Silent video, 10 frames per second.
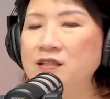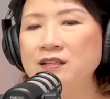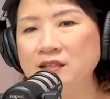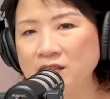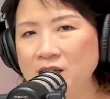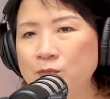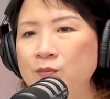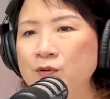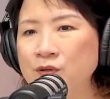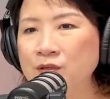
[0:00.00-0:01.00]
They need a
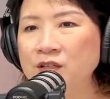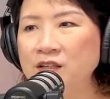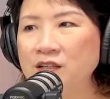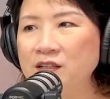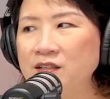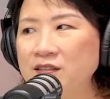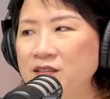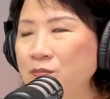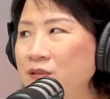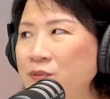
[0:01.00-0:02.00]
couple more,
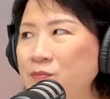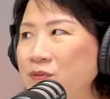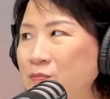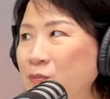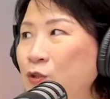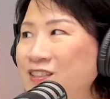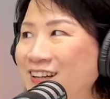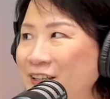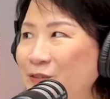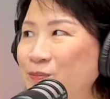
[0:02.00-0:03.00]
a bit more
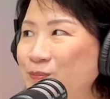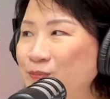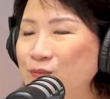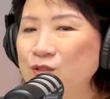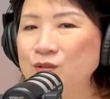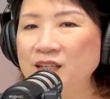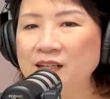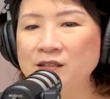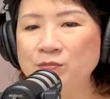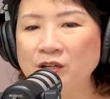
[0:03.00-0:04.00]
time to
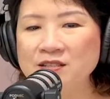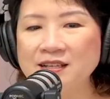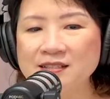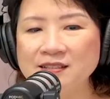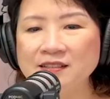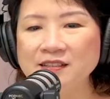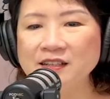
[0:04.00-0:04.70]
kind of process it.